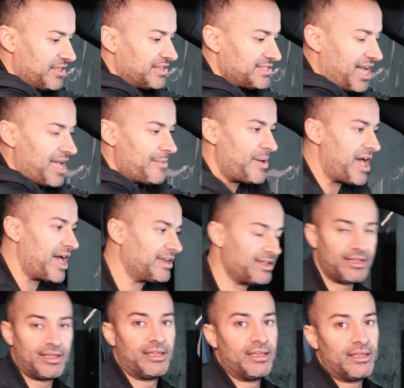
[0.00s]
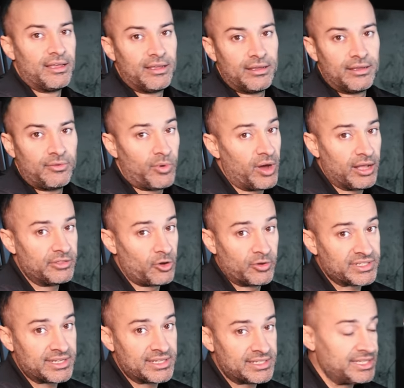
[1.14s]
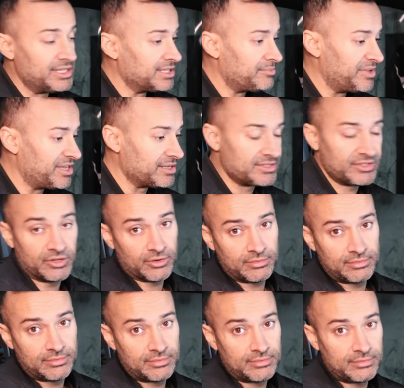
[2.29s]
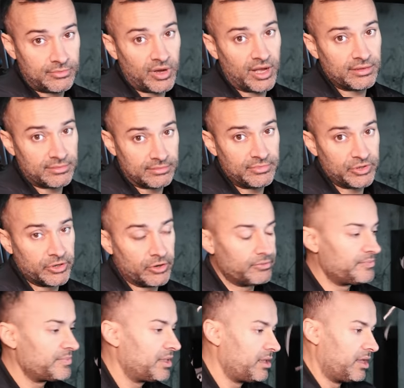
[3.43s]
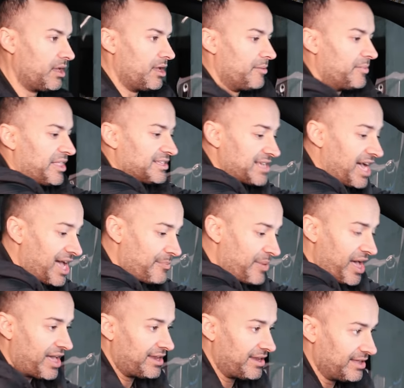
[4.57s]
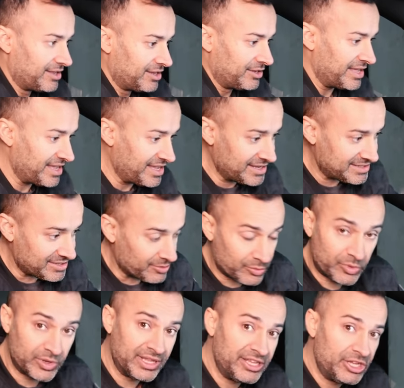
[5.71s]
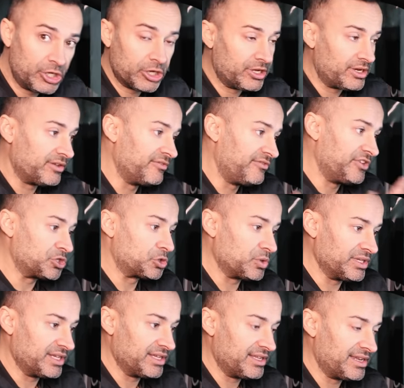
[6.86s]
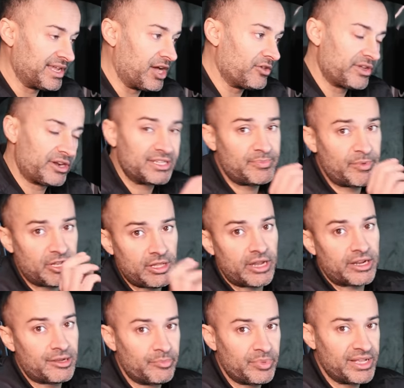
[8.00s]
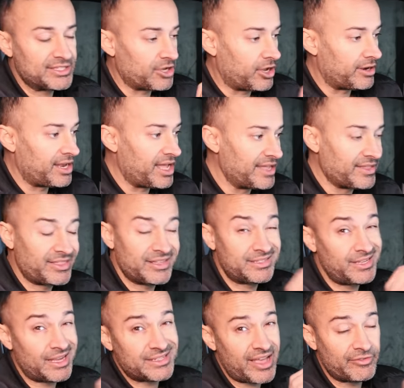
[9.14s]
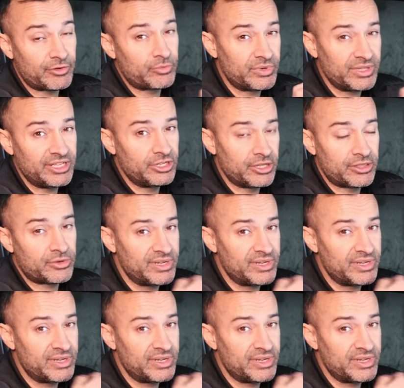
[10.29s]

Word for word: This iPad, well, no one's gonna steal it because you know, well, you know. But this iPad is really good visually. Now, there has been a lot of complaints online that this does have a really good